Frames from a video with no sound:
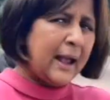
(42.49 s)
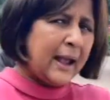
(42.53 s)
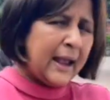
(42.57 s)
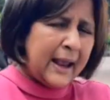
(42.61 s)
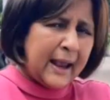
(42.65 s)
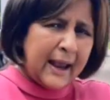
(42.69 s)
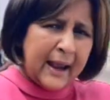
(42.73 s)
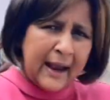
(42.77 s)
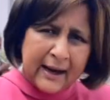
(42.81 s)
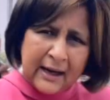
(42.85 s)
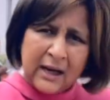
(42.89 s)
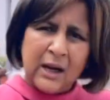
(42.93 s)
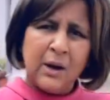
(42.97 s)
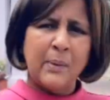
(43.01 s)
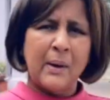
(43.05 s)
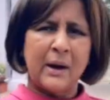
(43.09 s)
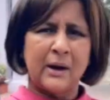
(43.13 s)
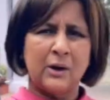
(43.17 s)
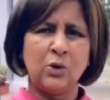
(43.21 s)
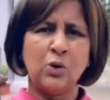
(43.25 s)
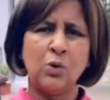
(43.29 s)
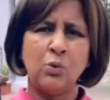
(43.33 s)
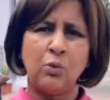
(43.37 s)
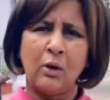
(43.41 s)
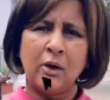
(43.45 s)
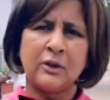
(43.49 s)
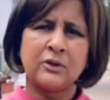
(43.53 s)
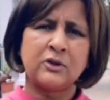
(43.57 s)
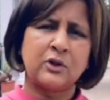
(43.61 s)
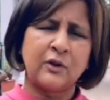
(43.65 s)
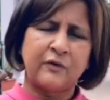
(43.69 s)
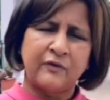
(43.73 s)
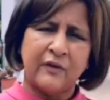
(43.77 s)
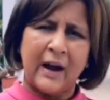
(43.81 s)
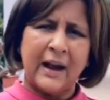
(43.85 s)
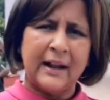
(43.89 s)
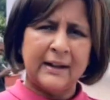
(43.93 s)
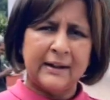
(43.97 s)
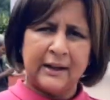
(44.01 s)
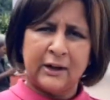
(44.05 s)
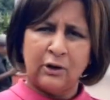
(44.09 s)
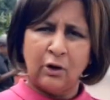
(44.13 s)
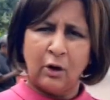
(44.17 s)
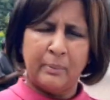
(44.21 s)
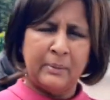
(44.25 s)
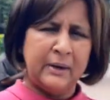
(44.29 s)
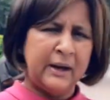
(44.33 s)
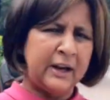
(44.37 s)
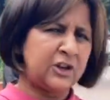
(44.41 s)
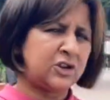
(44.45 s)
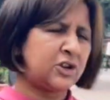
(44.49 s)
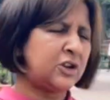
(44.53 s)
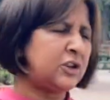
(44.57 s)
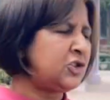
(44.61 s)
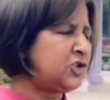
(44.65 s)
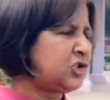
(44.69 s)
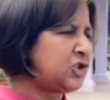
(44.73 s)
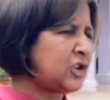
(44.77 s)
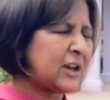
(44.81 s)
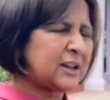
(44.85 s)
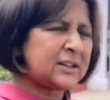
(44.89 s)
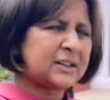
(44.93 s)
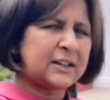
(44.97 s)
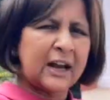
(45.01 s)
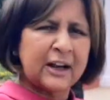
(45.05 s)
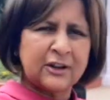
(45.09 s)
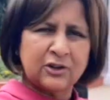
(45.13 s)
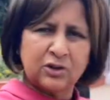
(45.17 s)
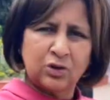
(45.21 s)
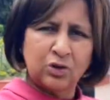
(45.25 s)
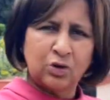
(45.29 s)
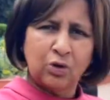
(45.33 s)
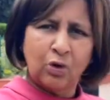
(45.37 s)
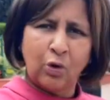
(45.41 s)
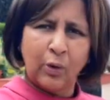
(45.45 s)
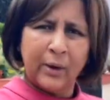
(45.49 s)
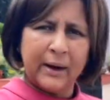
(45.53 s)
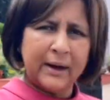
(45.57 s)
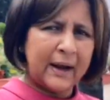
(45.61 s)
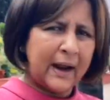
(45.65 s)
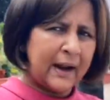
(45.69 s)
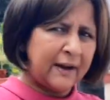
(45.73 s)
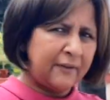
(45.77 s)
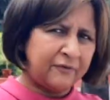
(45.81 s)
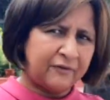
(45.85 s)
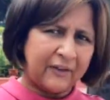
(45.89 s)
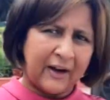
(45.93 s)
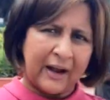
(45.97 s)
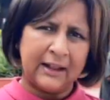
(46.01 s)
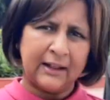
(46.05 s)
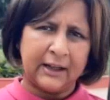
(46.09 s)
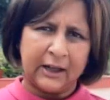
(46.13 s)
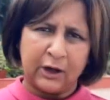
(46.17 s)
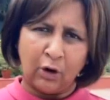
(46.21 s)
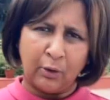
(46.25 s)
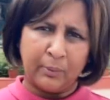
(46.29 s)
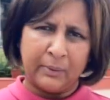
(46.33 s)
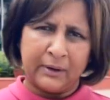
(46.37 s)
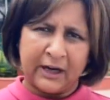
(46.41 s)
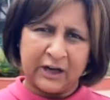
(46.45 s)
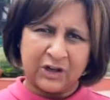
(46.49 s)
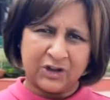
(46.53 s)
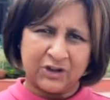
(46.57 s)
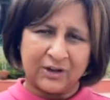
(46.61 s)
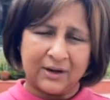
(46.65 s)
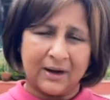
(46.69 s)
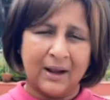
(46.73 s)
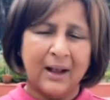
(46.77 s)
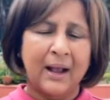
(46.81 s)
Anyone who wants to file their nomination just has to go in and file their nomination.